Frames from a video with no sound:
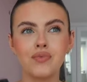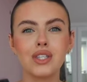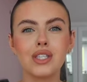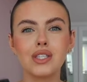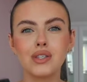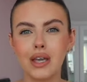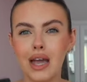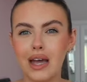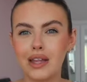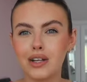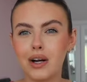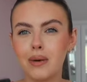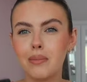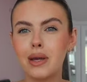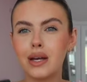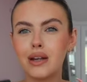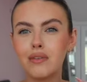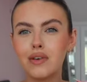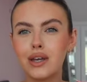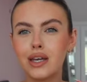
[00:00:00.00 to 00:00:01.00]
So yeah, they're a
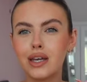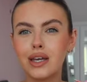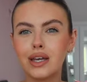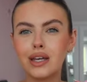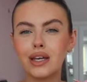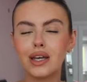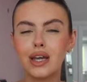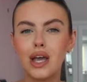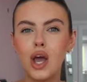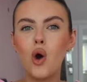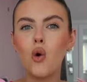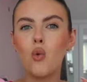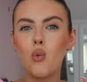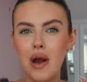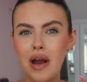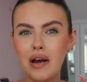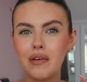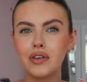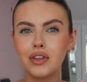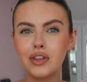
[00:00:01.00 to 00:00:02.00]
bit of a,
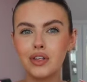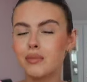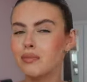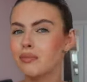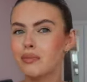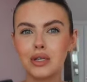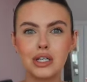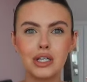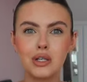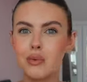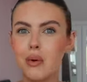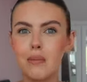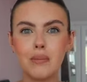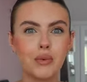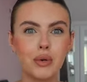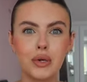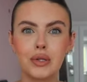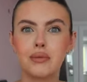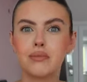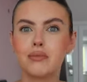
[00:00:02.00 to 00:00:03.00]
wearing them, you won't
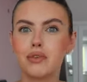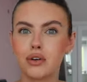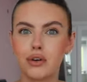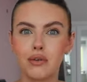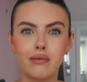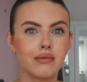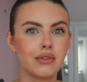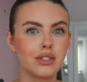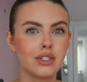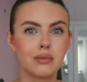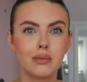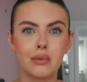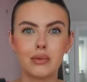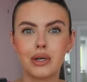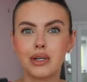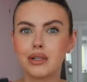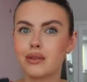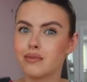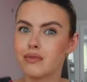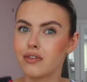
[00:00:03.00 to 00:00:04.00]
be wearing them for comfort, you'll be
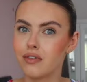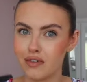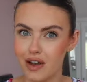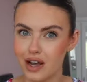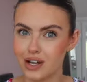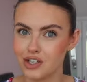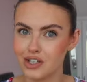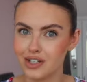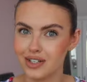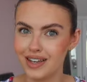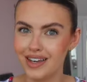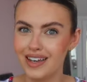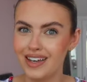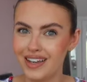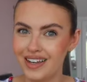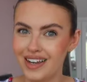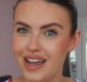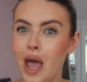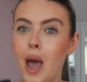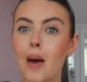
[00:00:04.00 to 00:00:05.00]
wearing them for fashion.
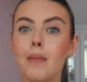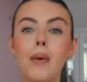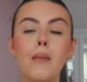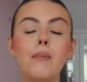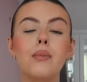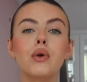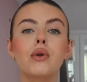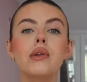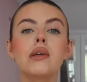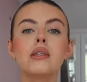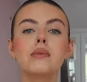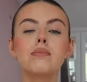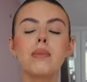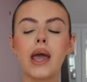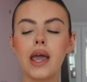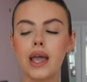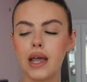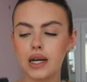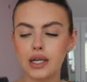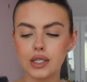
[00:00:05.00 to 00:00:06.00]
But beauty is
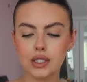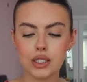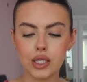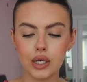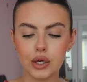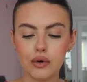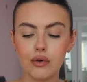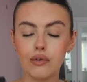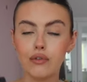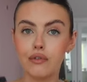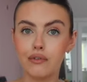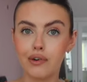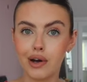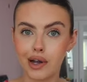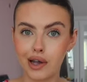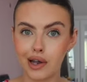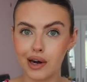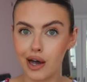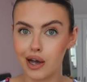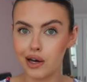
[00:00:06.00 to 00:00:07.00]
pain, now
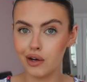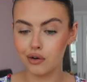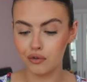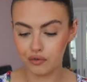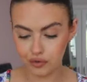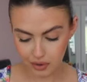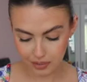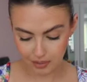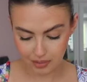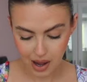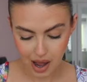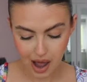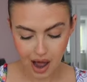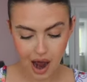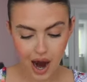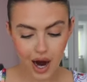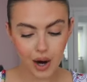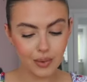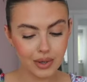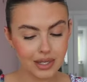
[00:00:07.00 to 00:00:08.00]
fuck it, I love them.
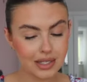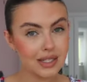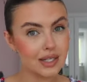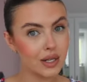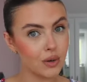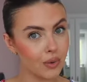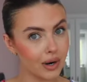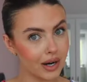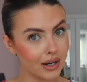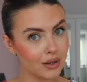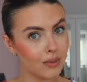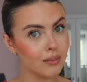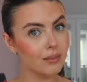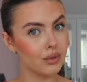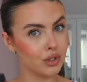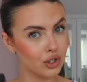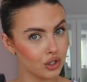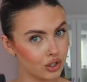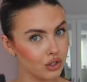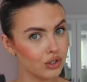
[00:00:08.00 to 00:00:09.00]
I will still wear them,
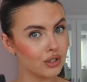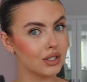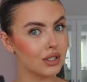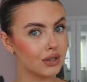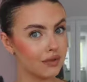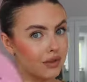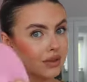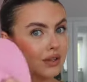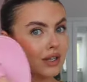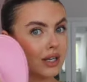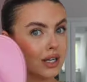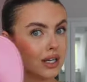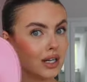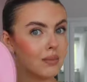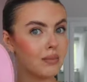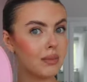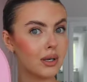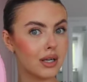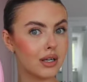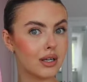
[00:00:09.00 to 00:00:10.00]
but just if you're thinking
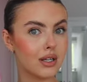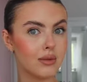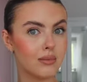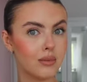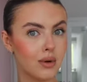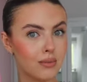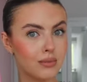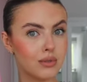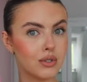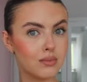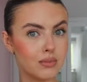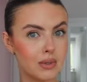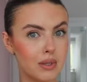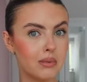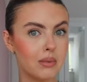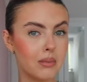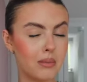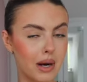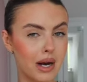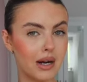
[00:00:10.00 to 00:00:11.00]
of picking them up, just be
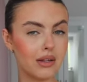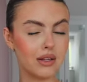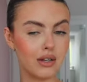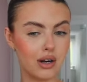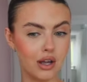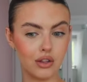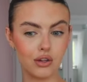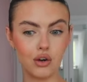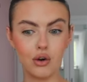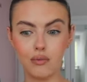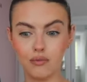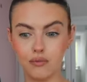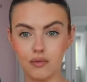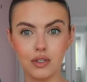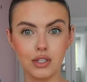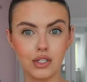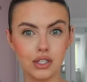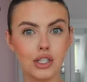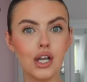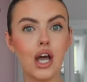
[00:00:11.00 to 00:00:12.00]
prepared, they're not the
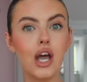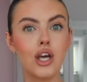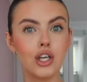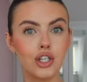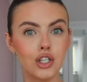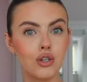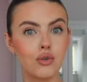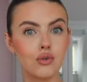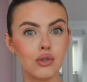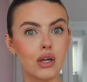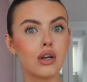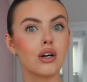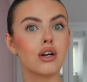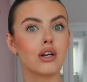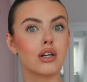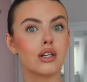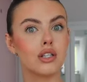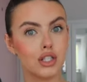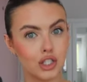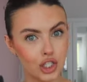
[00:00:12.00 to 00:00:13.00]
comfiest shoes on
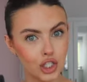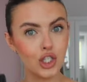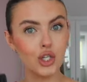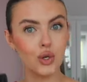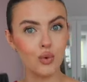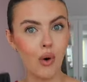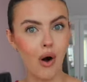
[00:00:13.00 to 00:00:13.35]
earth to